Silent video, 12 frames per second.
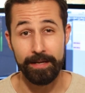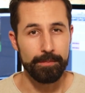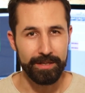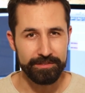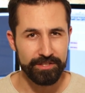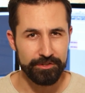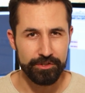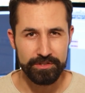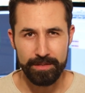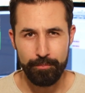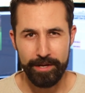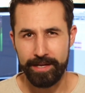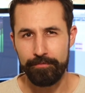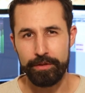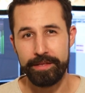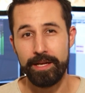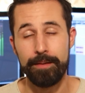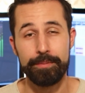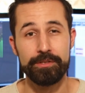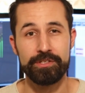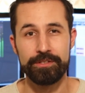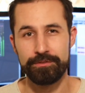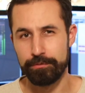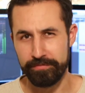In my sessions, I break everything up
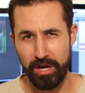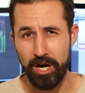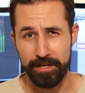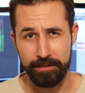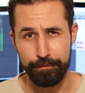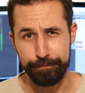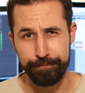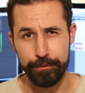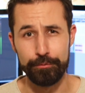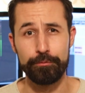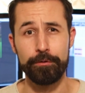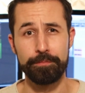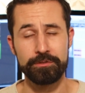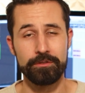into sort of audio food groups.